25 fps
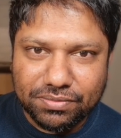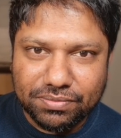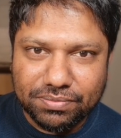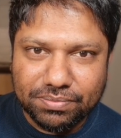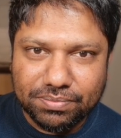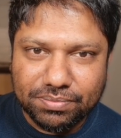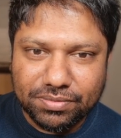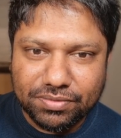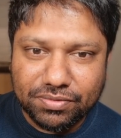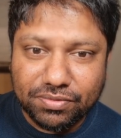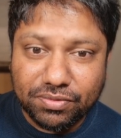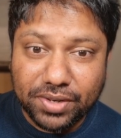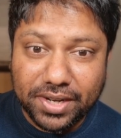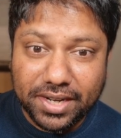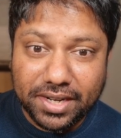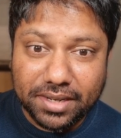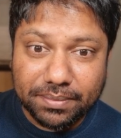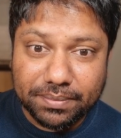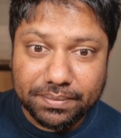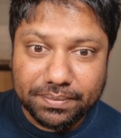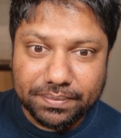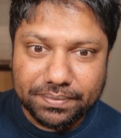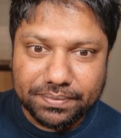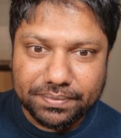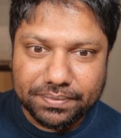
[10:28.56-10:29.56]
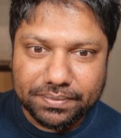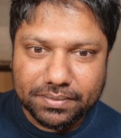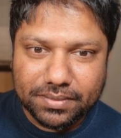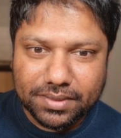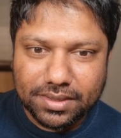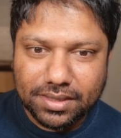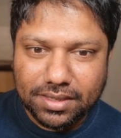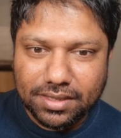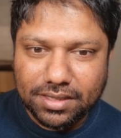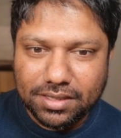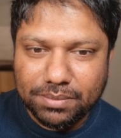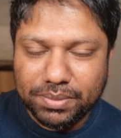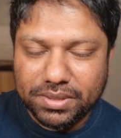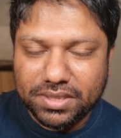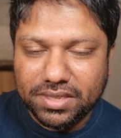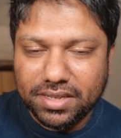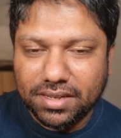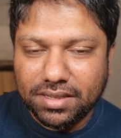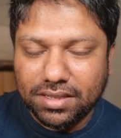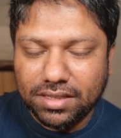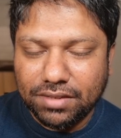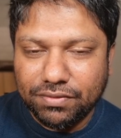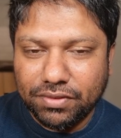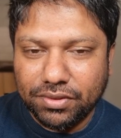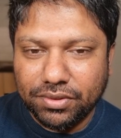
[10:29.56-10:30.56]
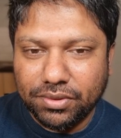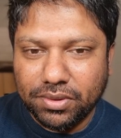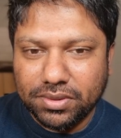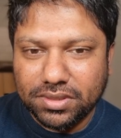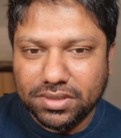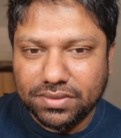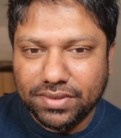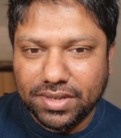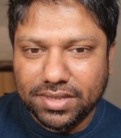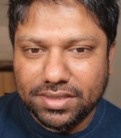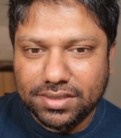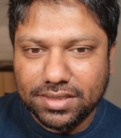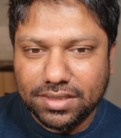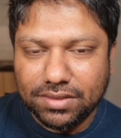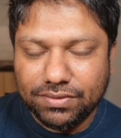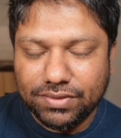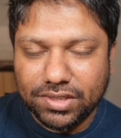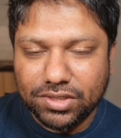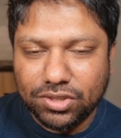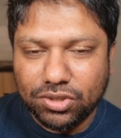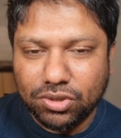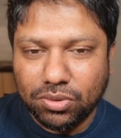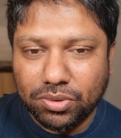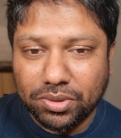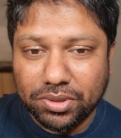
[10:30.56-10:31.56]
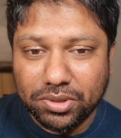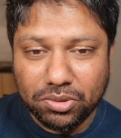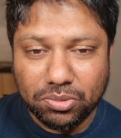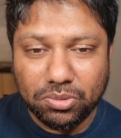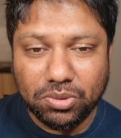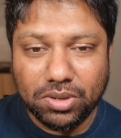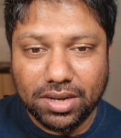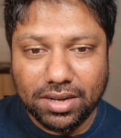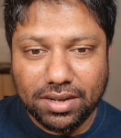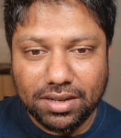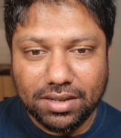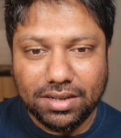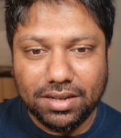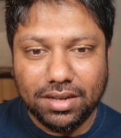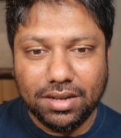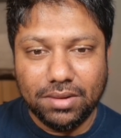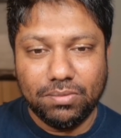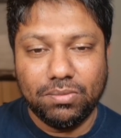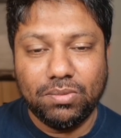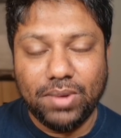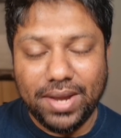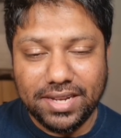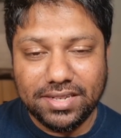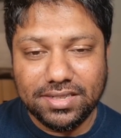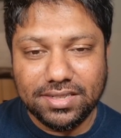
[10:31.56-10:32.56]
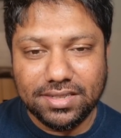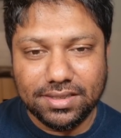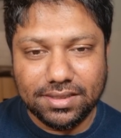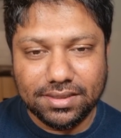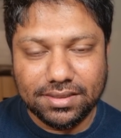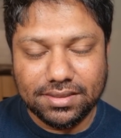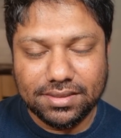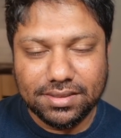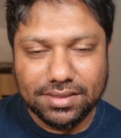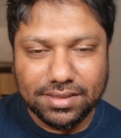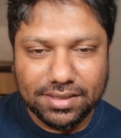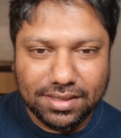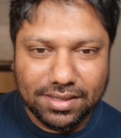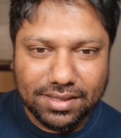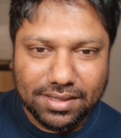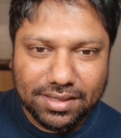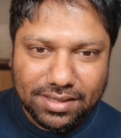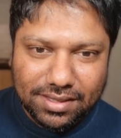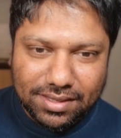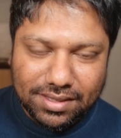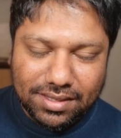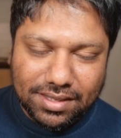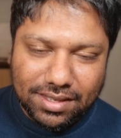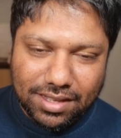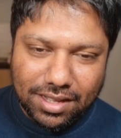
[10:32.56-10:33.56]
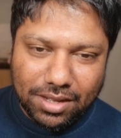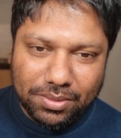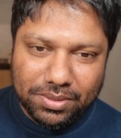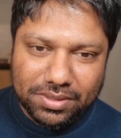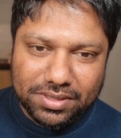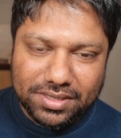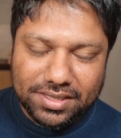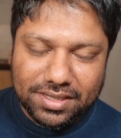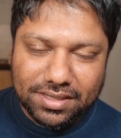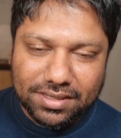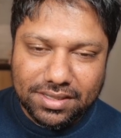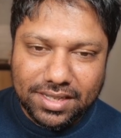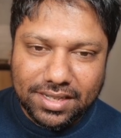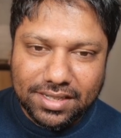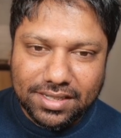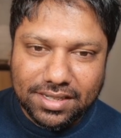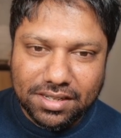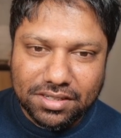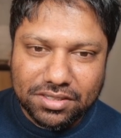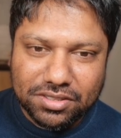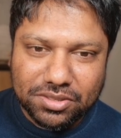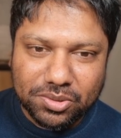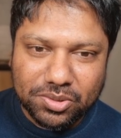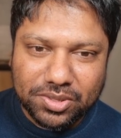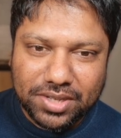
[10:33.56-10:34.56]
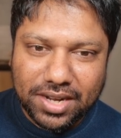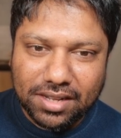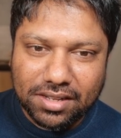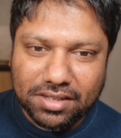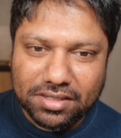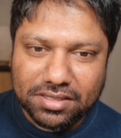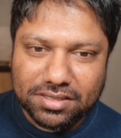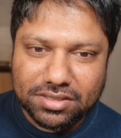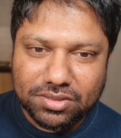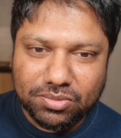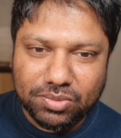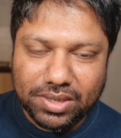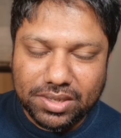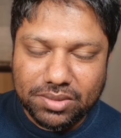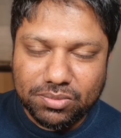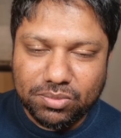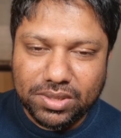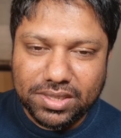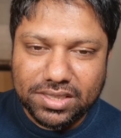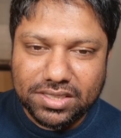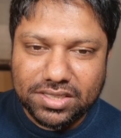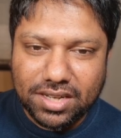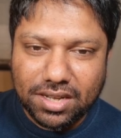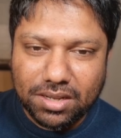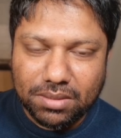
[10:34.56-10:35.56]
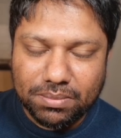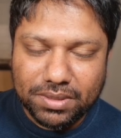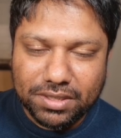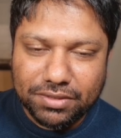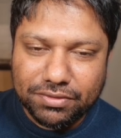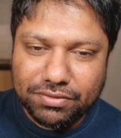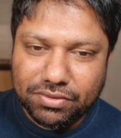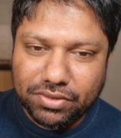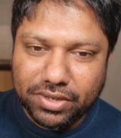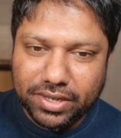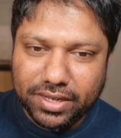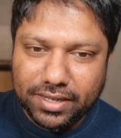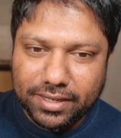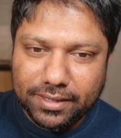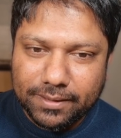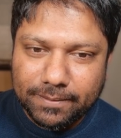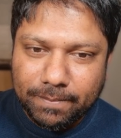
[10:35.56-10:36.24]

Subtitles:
freedom, particularly for those of us in Victoria who are awaiting our dear leader to tell us when we shall be free,